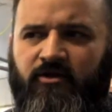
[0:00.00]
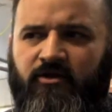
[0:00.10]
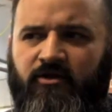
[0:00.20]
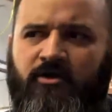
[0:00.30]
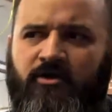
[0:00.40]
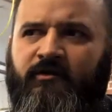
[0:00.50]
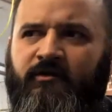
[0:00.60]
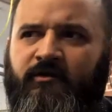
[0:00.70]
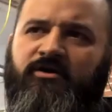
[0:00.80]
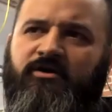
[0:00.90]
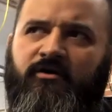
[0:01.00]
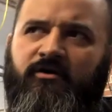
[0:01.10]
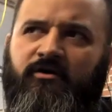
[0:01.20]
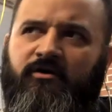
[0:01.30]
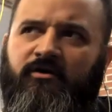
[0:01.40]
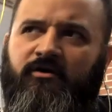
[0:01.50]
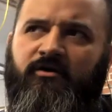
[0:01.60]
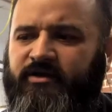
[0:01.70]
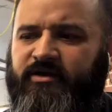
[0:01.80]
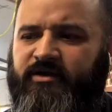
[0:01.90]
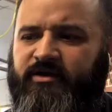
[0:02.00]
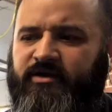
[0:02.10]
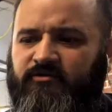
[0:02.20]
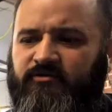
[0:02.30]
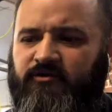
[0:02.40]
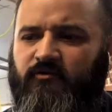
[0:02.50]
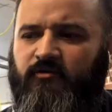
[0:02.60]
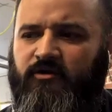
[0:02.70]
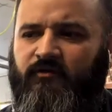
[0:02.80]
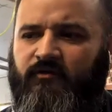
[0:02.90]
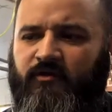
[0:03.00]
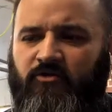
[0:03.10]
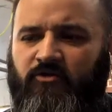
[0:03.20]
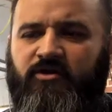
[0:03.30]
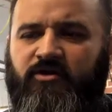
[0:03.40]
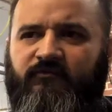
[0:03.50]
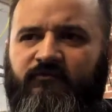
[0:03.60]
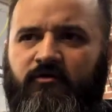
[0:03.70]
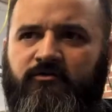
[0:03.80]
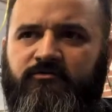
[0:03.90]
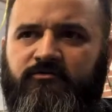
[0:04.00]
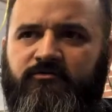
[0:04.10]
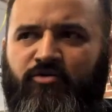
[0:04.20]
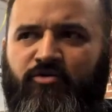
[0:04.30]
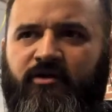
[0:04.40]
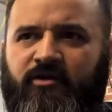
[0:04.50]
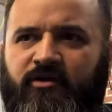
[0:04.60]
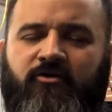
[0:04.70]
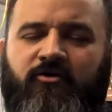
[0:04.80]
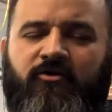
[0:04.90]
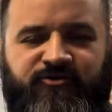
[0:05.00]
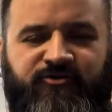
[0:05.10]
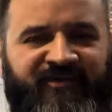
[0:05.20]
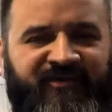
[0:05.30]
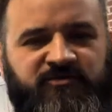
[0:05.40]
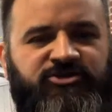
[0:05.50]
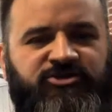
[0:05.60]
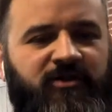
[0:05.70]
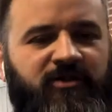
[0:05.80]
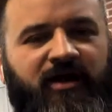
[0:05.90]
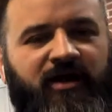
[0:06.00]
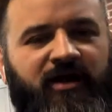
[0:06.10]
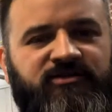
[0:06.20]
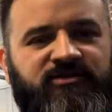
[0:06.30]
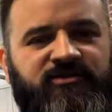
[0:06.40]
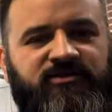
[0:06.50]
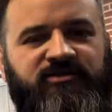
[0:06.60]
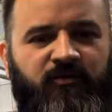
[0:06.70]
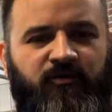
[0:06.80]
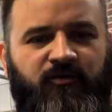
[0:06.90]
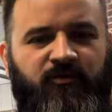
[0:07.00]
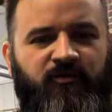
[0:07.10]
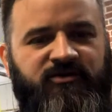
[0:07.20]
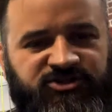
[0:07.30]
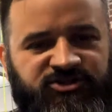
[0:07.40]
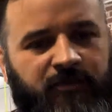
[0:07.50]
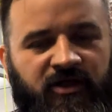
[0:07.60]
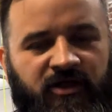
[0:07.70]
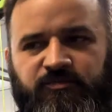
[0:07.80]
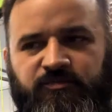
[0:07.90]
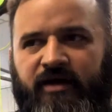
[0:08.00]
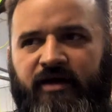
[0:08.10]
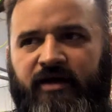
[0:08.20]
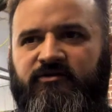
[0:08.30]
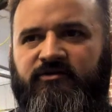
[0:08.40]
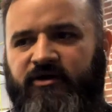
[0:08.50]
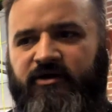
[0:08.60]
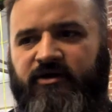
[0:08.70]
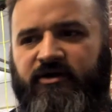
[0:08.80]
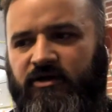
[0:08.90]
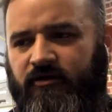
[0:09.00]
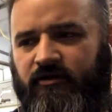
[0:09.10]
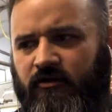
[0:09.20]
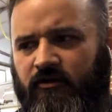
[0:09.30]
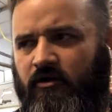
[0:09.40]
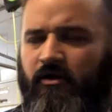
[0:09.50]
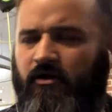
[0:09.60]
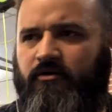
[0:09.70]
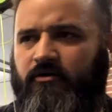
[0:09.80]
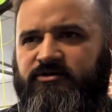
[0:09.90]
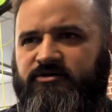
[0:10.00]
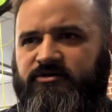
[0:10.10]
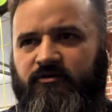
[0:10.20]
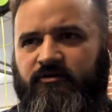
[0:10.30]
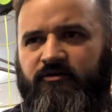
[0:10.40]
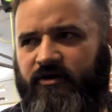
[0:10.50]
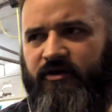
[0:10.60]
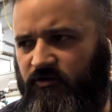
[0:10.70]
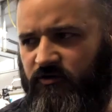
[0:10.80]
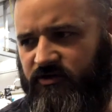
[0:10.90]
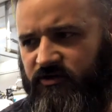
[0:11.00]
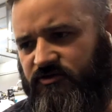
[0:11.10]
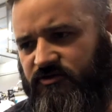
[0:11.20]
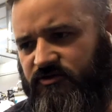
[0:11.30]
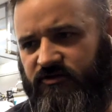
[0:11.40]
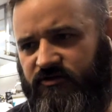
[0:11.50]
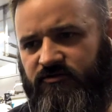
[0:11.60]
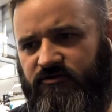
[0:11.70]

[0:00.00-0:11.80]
there's this school my kids go to. They're looking to bring, they called it craftsmanship class. They want to bring like a little shop class back to this place. And I'm like, oh, okay. So they were like, you need to talk to the,